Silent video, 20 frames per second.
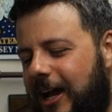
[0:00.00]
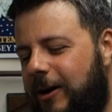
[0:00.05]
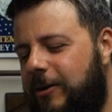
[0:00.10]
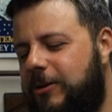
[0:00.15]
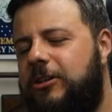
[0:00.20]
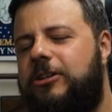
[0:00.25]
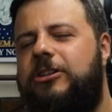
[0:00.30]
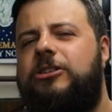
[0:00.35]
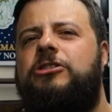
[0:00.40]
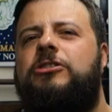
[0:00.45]
How
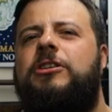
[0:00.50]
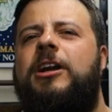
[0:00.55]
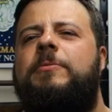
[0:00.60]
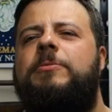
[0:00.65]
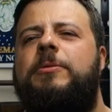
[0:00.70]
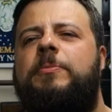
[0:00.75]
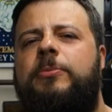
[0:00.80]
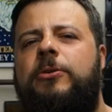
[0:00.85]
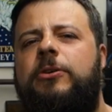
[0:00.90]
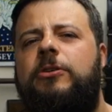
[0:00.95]
would you describe
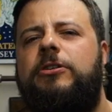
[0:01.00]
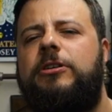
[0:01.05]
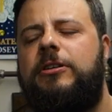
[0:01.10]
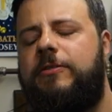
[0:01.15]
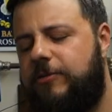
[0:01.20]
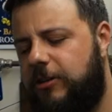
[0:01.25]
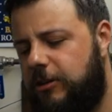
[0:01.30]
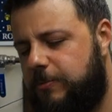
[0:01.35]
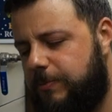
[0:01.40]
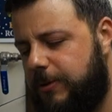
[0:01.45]
the pouring
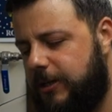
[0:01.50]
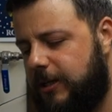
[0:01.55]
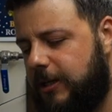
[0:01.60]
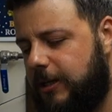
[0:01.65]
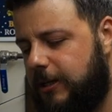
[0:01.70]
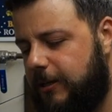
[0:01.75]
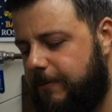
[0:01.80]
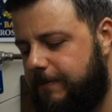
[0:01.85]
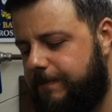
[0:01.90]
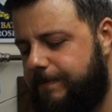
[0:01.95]
of this
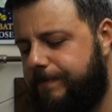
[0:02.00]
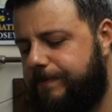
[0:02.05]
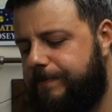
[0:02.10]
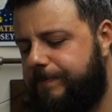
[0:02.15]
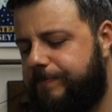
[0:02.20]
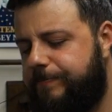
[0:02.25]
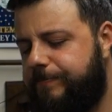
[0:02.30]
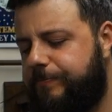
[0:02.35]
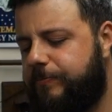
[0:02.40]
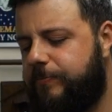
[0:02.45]
beer?
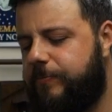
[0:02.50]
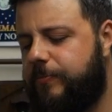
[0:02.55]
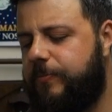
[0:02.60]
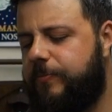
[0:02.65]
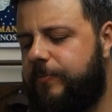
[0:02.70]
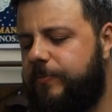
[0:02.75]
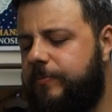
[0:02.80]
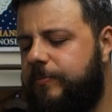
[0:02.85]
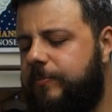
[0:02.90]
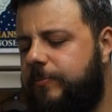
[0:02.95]

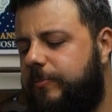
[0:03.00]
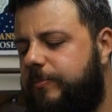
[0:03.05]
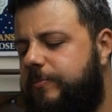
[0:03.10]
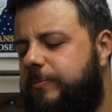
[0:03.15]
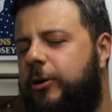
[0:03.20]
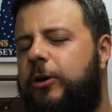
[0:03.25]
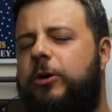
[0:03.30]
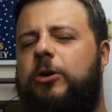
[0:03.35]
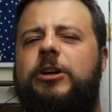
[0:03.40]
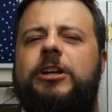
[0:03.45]

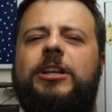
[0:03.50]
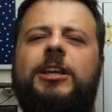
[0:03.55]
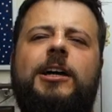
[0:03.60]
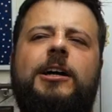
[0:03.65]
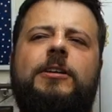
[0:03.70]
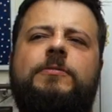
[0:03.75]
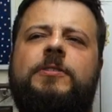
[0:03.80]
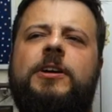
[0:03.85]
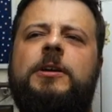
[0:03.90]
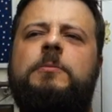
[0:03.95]
Pouring
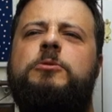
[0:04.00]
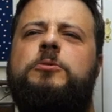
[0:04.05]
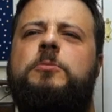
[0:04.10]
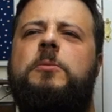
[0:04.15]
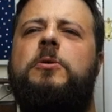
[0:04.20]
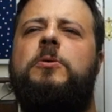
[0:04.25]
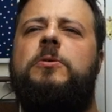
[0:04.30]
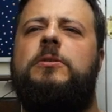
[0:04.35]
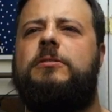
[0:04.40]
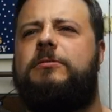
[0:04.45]
like vape
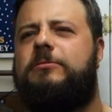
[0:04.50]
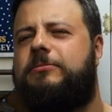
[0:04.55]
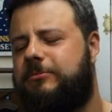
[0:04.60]
smoke.